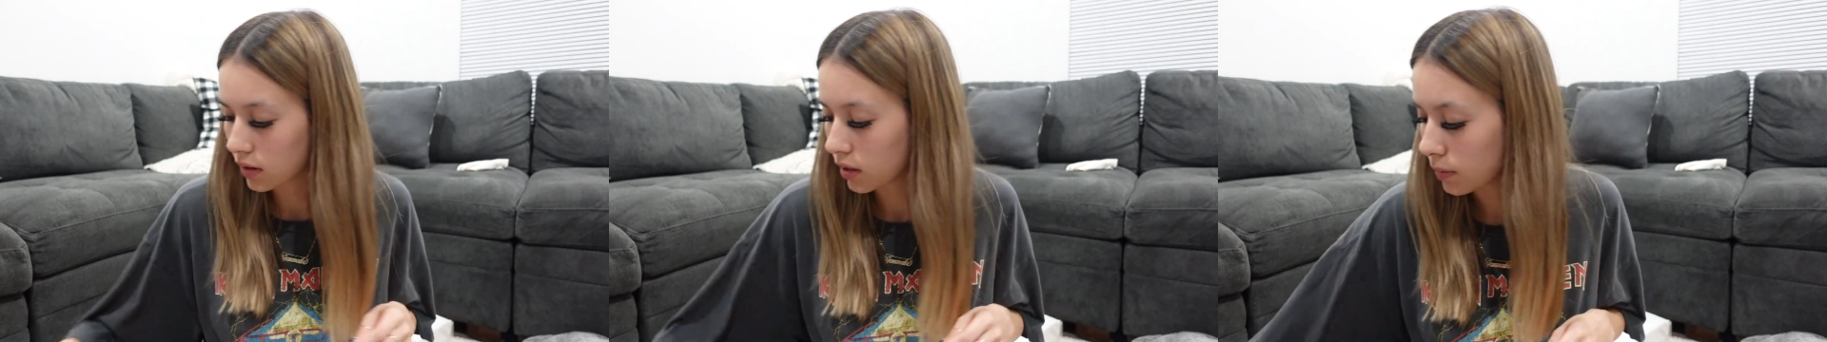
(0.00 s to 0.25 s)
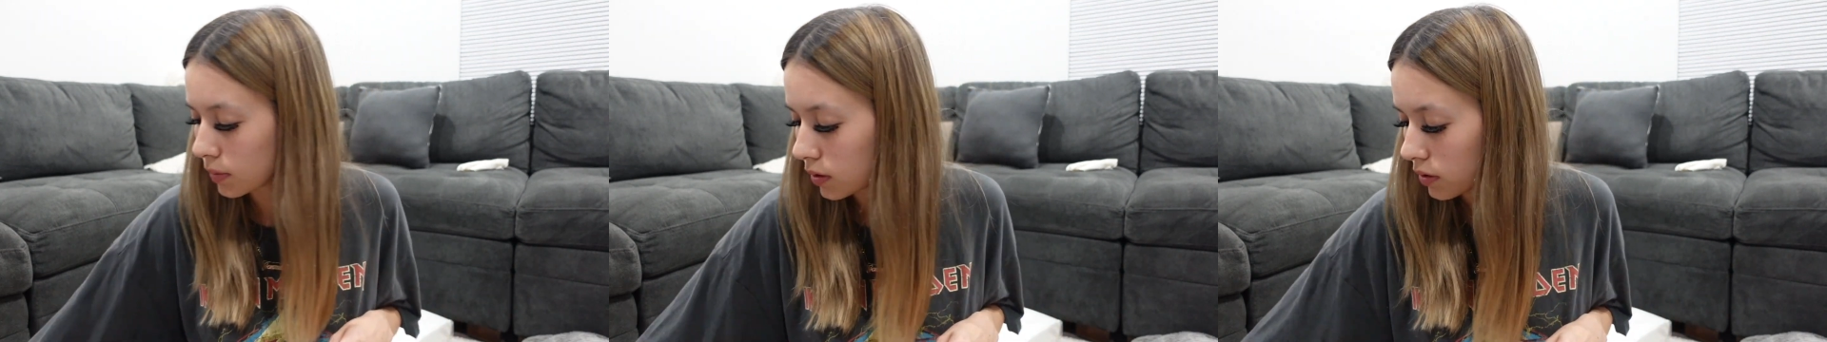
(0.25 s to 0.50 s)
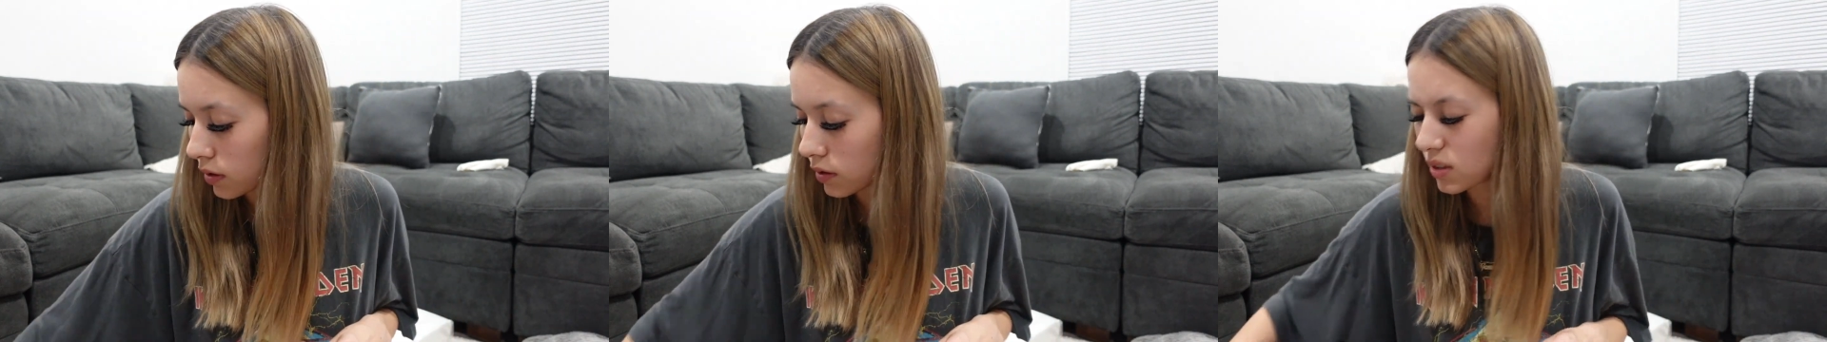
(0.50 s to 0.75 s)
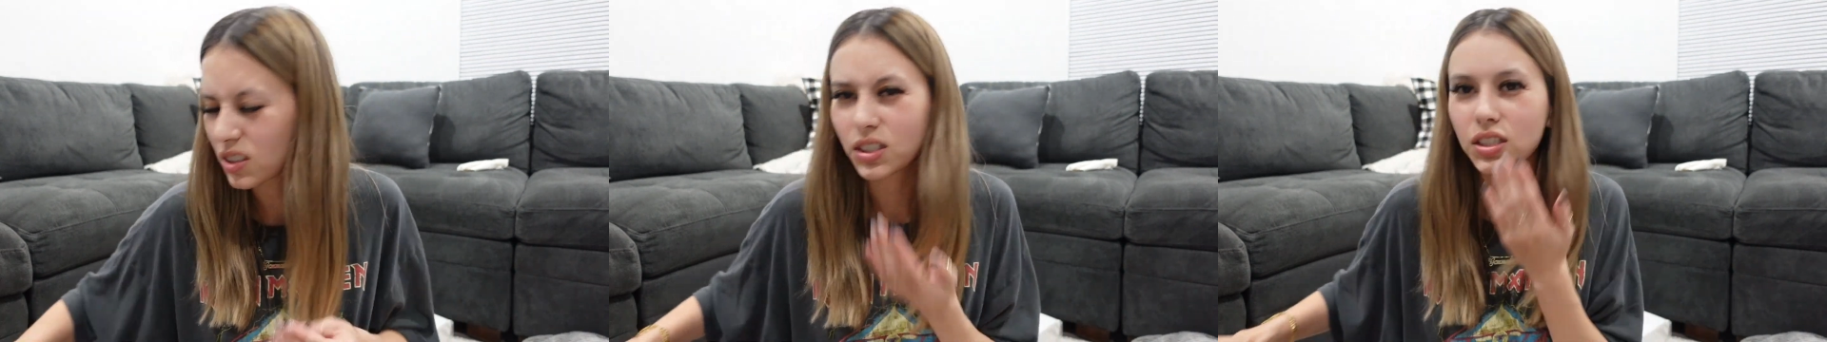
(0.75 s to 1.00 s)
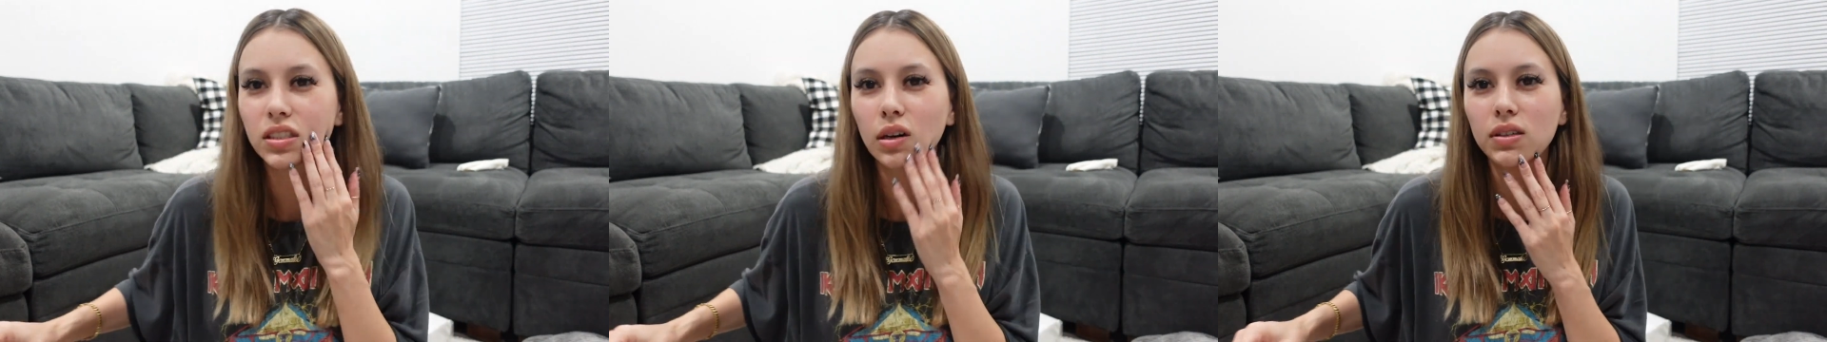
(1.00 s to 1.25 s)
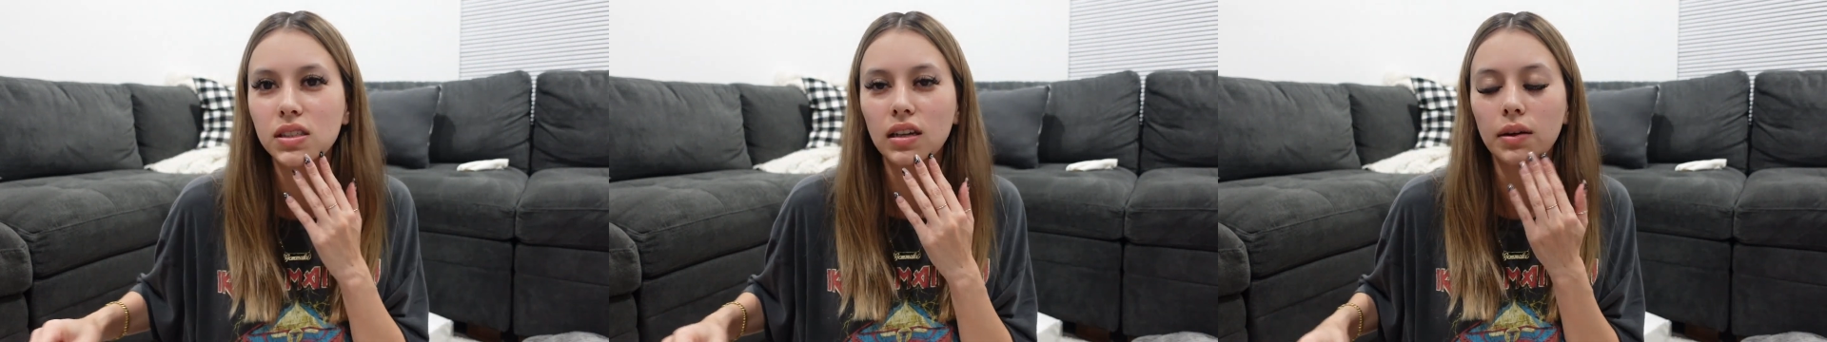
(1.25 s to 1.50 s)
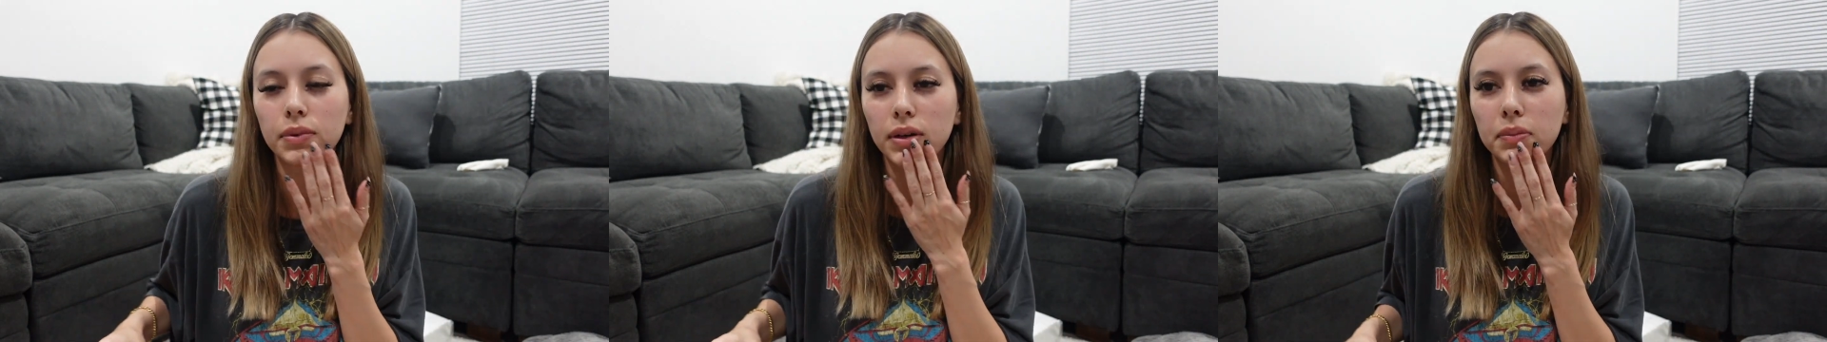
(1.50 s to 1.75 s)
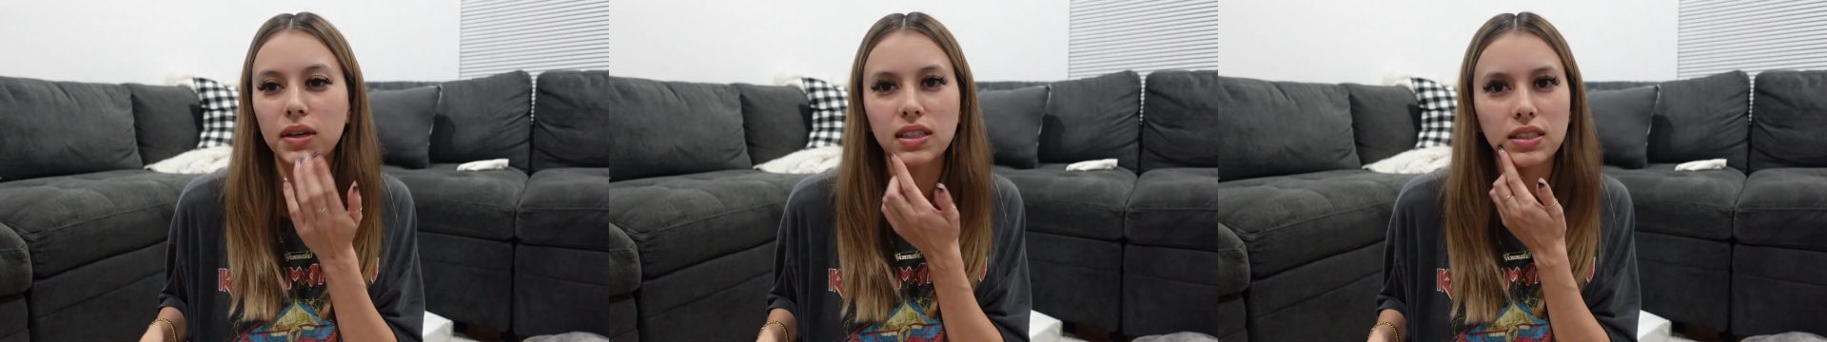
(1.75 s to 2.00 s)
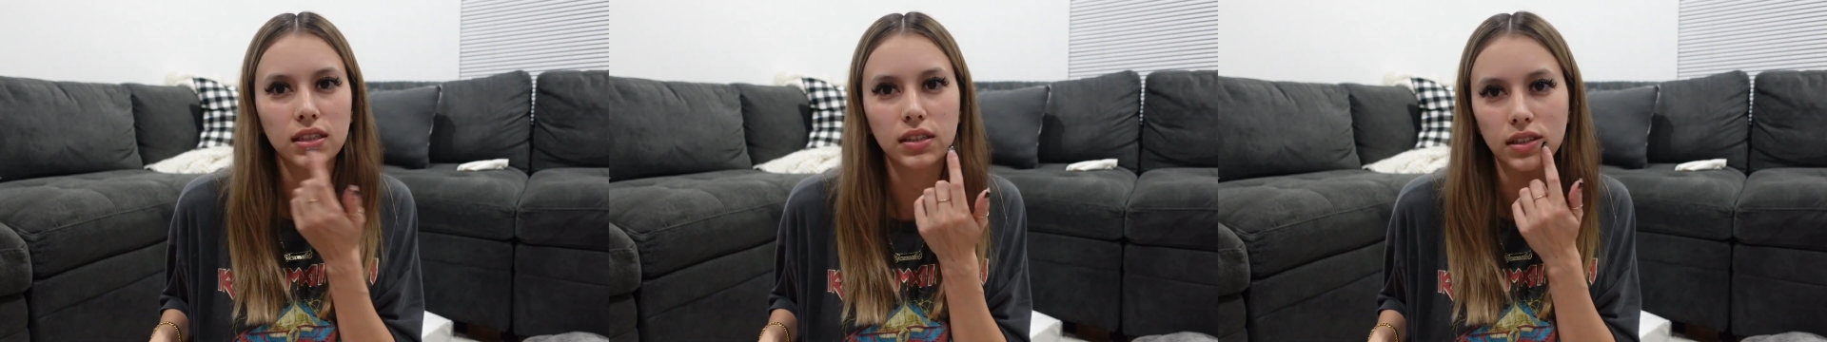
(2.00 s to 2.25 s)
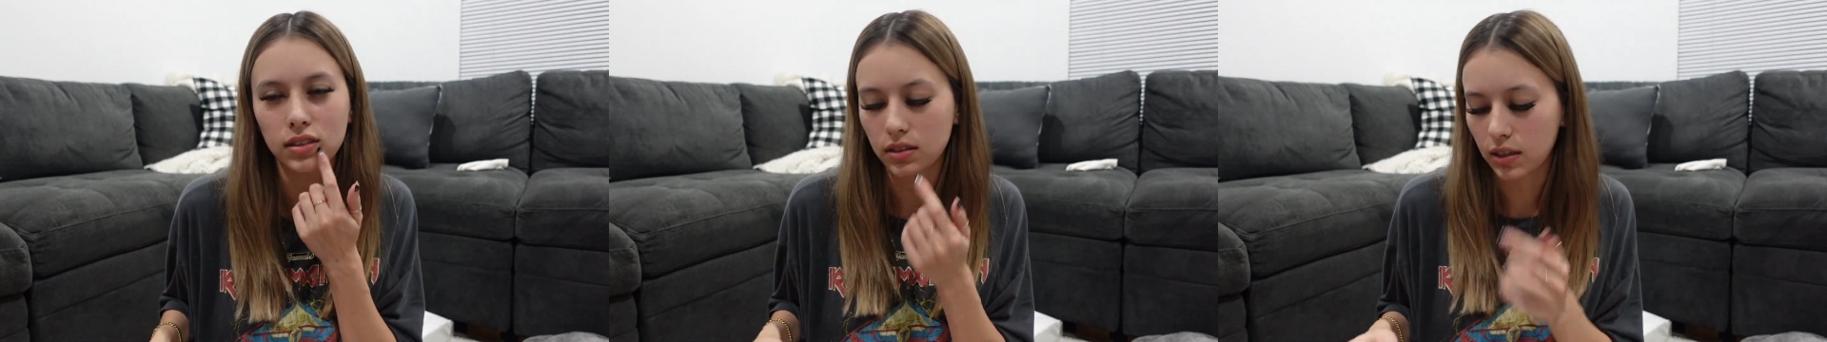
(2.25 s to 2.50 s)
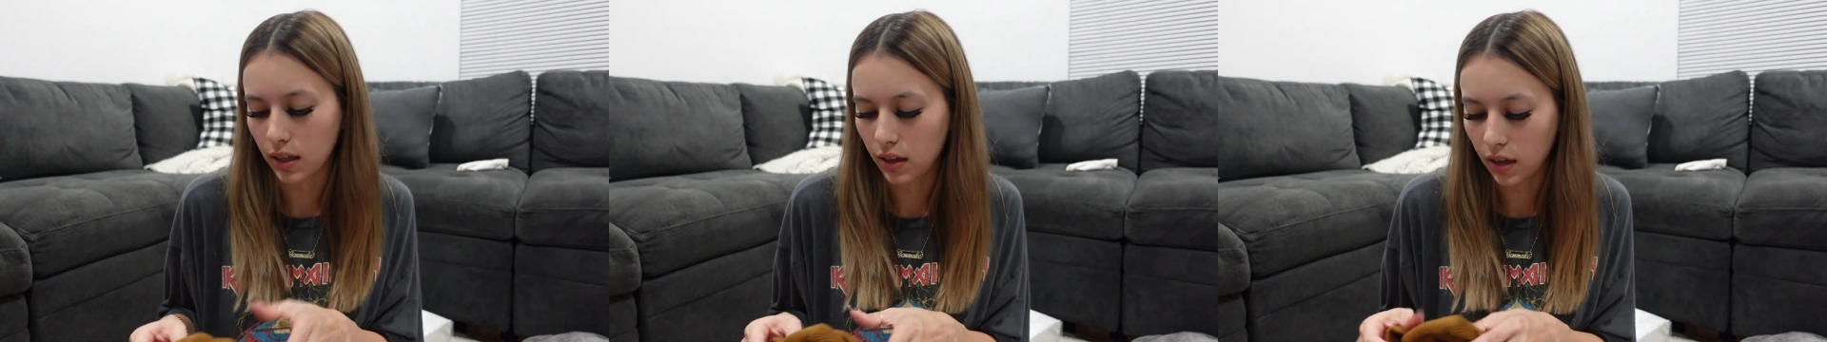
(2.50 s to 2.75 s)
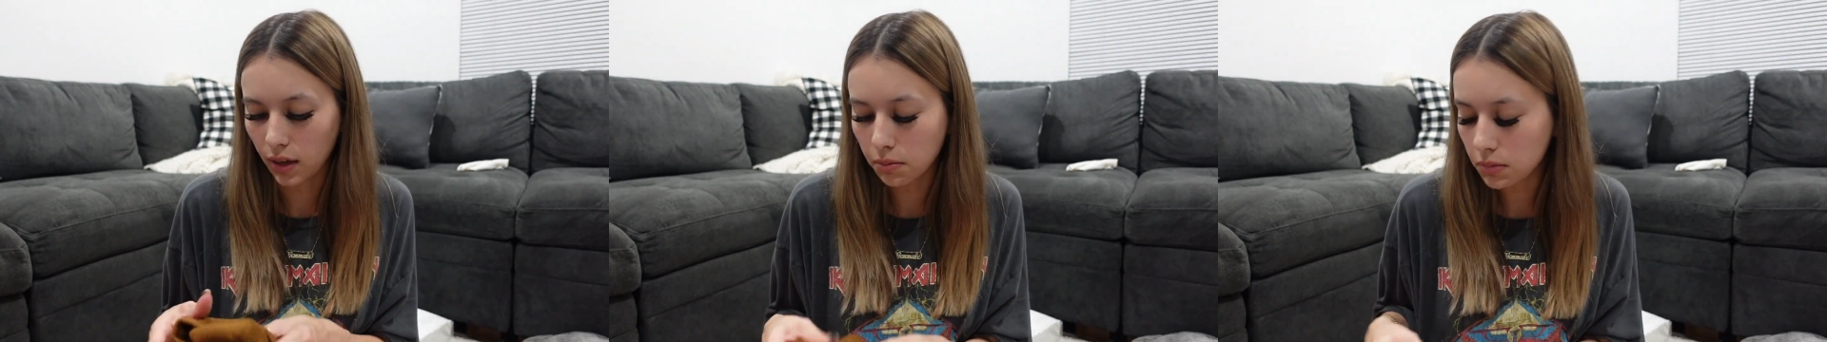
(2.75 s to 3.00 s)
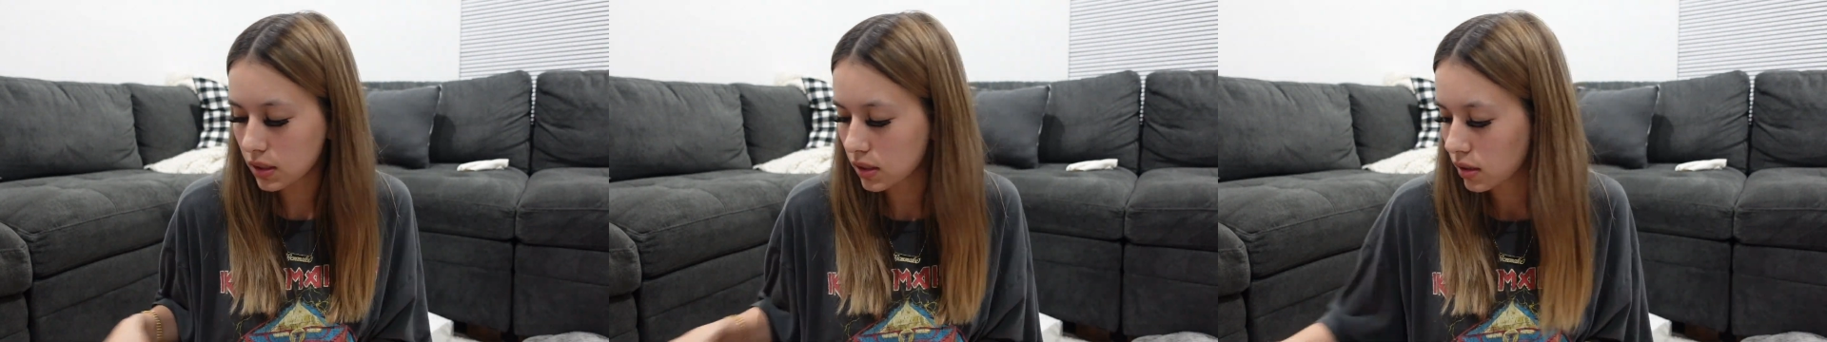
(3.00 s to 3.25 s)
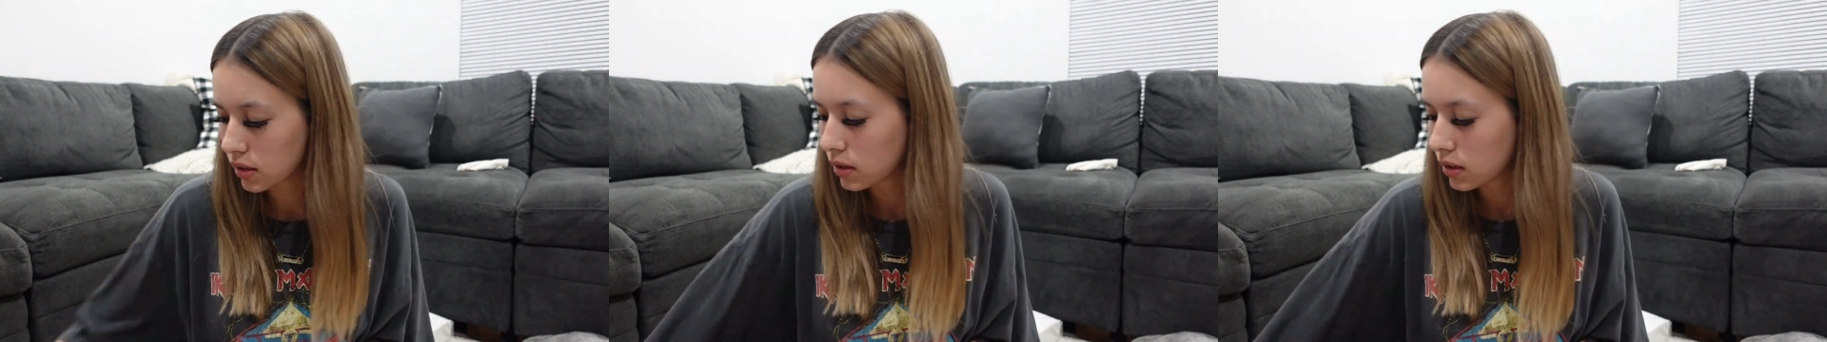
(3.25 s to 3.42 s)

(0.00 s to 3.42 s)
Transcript: couple of those because she's always slobbering because of her like gums.